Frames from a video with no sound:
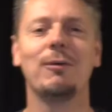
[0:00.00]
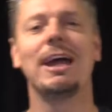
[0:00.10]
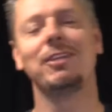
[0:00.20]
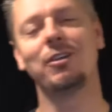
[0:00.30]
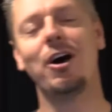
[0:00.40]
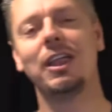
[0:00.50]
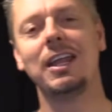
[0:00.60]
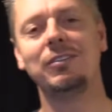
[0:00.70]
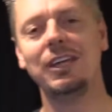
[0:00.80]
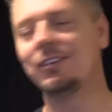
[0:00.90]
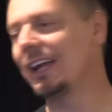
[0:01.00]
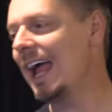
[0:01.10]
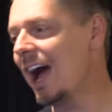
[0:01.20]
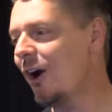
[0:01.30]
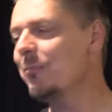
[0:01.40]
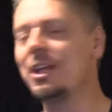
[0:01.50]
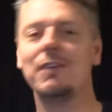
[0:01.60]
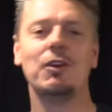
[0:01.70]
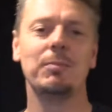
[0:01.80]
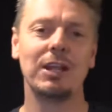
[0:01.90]
All right, it's the holiday season, and how many
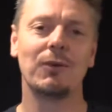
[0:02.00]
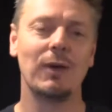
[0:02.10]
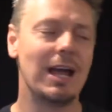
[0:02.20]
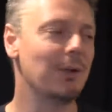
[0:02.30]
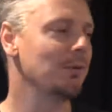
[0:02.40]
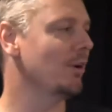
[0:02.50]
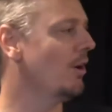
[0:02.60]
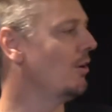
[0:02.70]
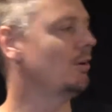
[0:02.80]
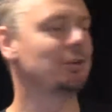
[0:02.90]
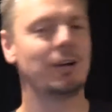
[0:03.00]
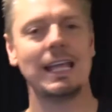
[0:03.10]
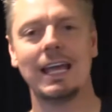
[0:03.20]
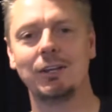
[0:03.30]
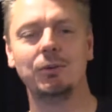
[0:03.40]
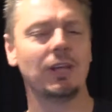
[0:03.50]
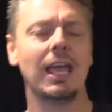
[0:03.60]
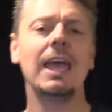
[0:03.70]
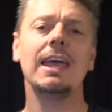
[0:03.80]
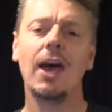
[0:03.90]
of you been around with an uncle or an aunt who's like,
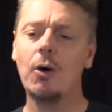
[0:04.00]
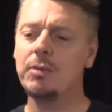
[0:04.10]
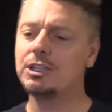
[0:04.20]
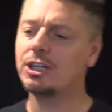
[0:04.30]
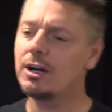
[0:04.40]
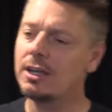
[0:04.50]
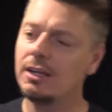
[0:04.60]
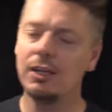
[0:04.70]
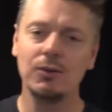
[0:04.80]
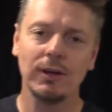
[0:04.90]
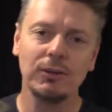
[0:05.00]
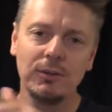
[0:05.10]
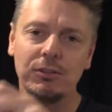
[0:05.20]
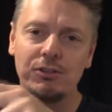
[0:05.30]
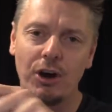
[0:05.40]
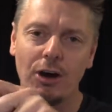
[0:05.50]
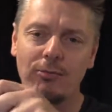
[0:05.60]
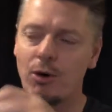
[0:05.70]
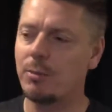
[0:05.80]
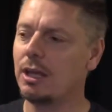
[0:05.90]
hey, help me, Johnny, can you undo this jar
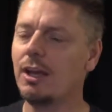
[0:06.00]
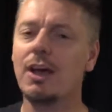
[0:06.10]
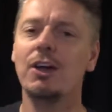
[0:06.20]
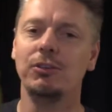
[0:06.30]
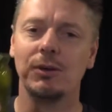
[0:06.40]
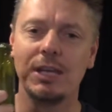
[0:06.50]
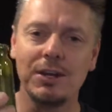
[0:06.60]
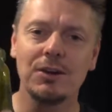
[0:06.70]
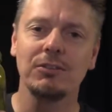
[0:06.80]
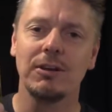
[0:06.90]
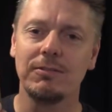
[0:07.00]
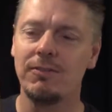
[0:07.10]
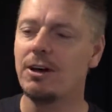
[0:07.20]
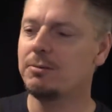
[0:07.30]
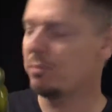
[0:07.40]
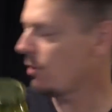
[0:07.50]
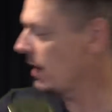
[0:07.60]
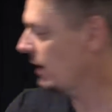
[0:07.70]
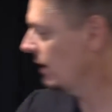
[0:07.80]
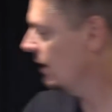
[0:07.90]
for me? So here's a fun
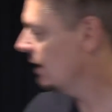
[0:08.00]
prank.